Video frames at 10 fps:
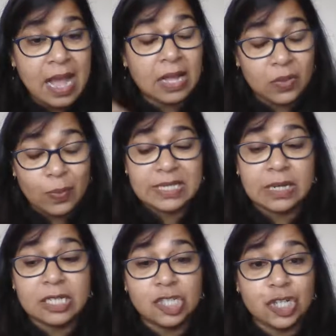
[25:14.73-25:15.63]
Otherwise, it
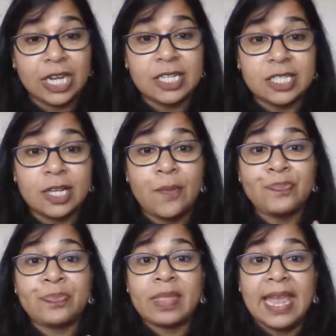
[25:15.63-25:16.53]
will change the
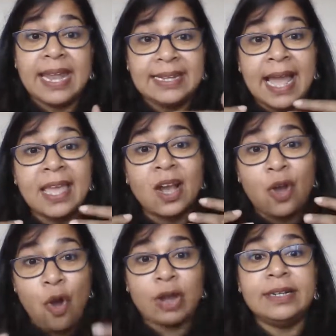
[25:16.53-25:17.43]

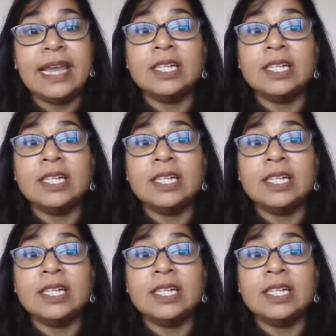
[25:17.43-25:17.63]
entire